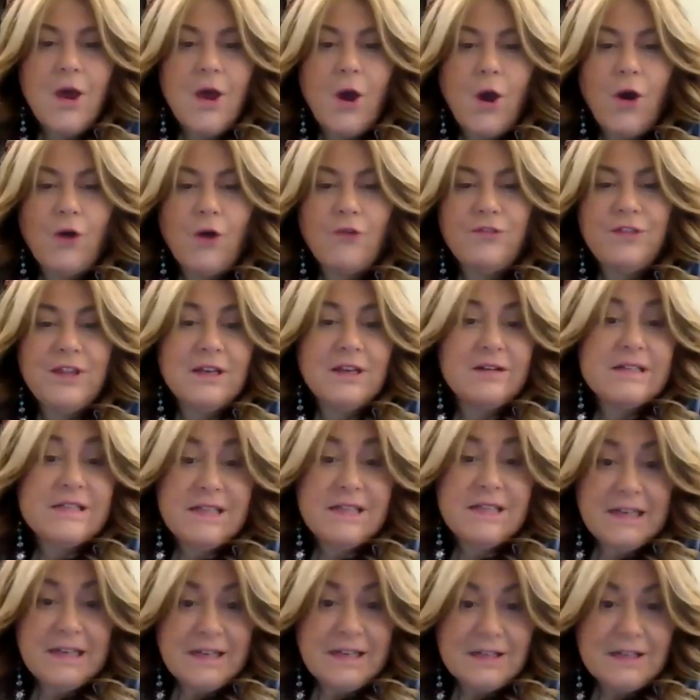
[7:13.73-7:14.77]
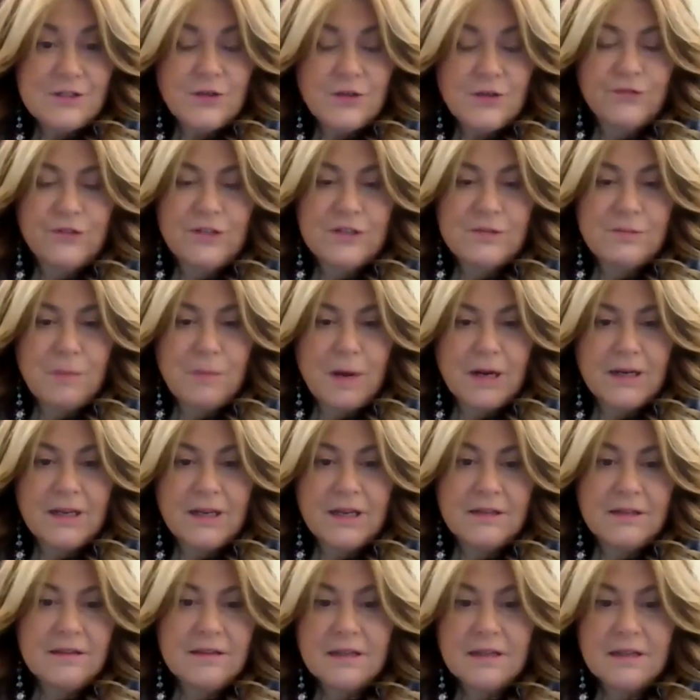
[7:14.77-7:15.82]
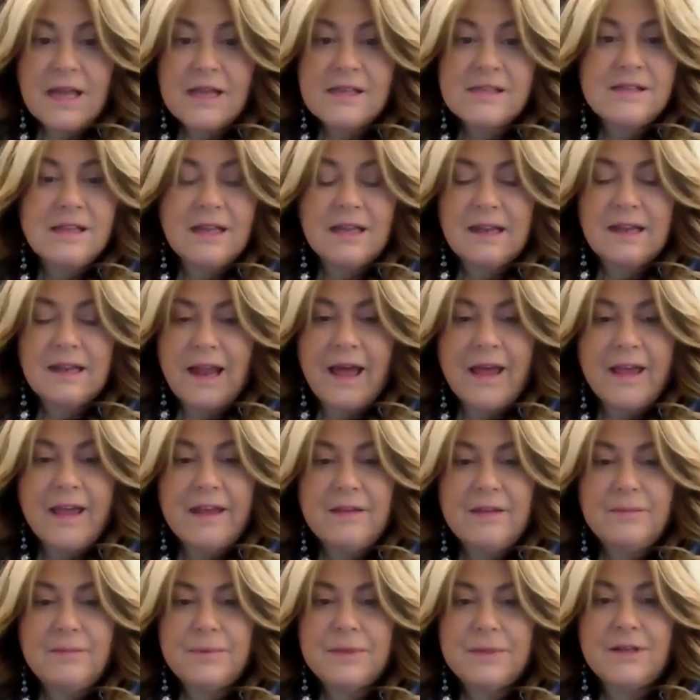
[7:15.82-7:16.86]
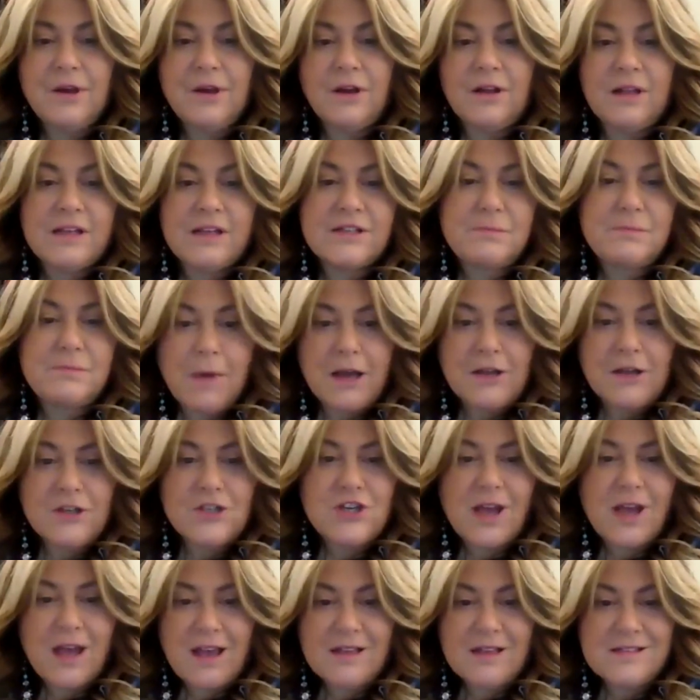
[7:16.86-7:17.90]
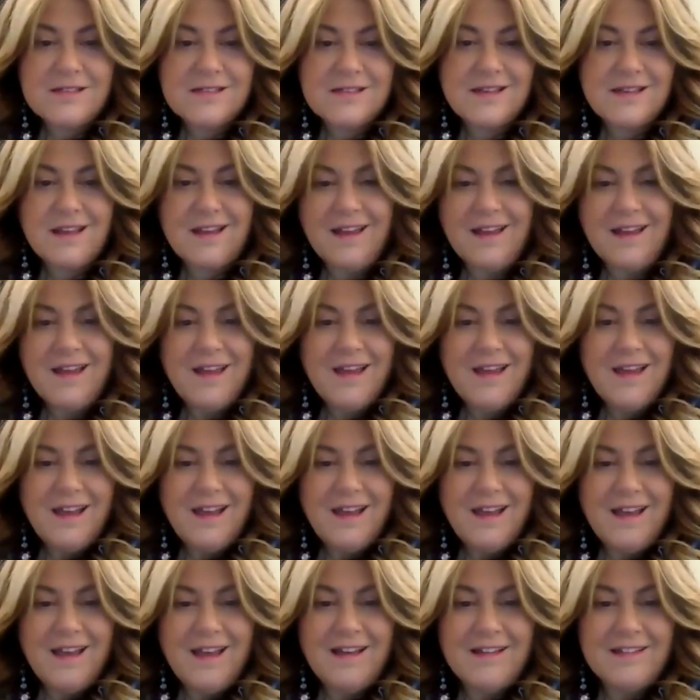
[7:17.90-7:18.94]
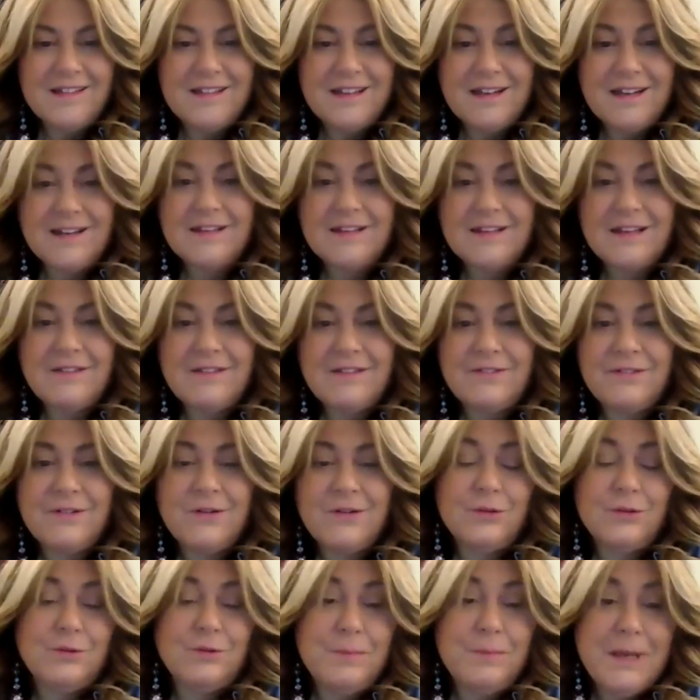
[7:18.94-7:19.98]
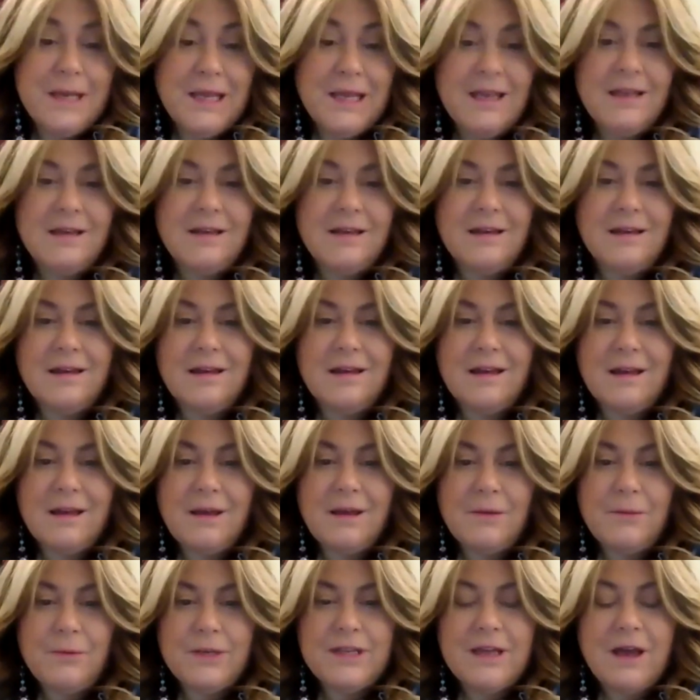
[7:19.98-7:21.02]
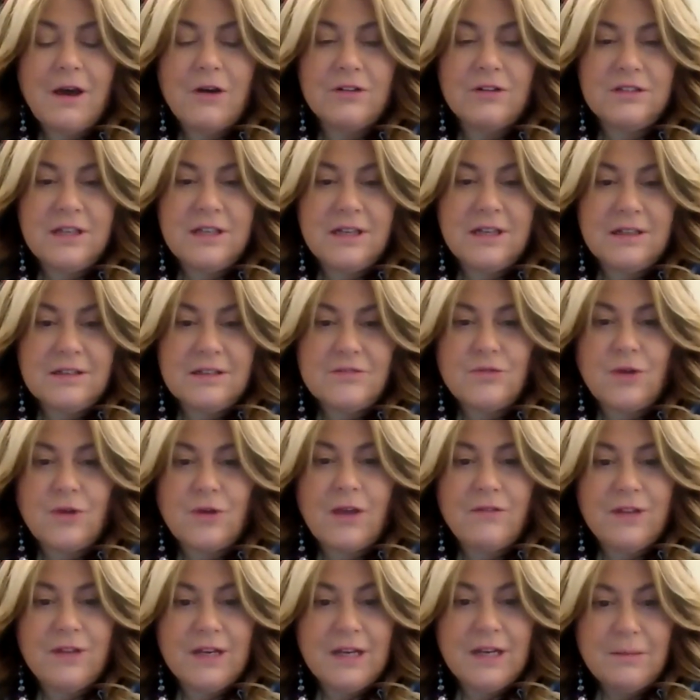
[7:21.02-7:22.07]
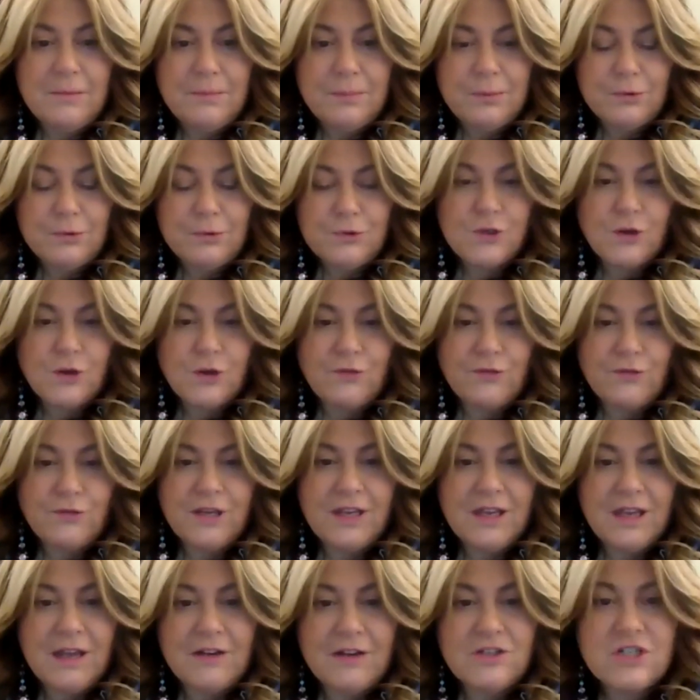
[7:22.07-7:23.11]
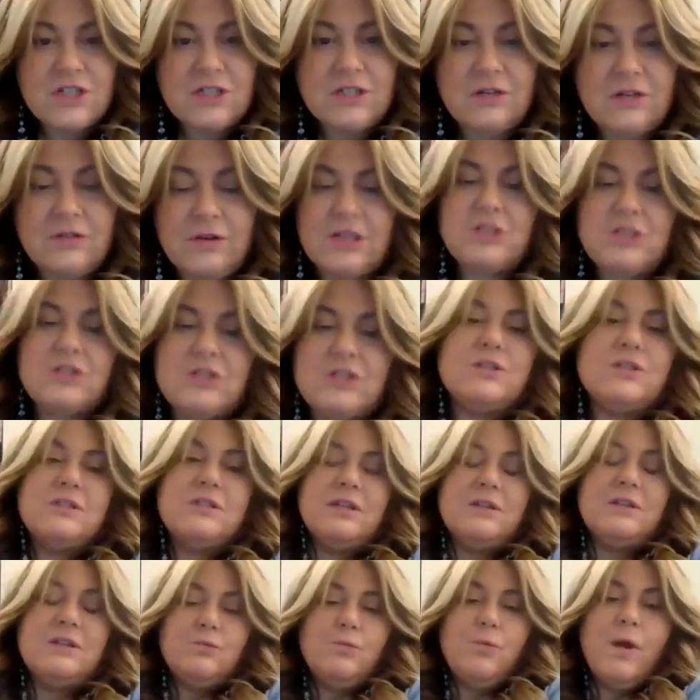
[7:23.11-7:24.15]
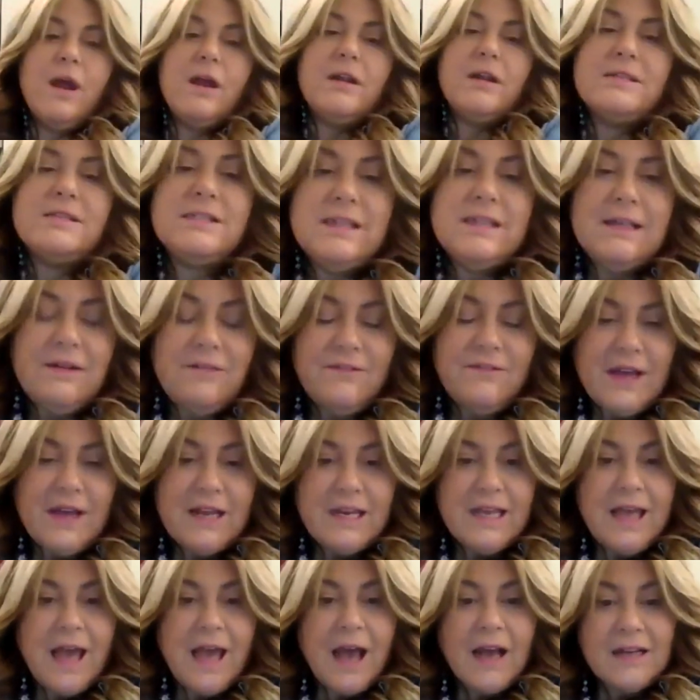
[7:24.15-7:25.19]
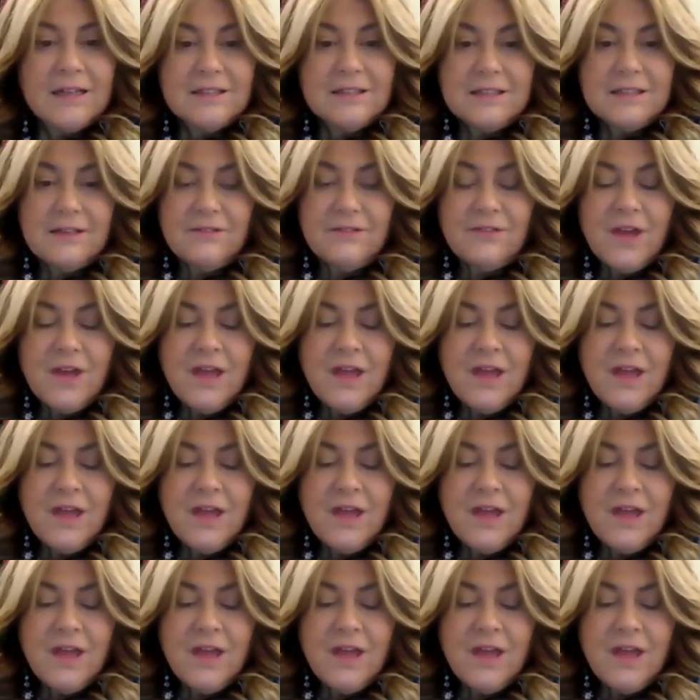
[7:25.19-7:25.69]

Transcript: of the resilience of this market that has declined, but not as much as that could be without the driving impulse of the young generations that were still very active.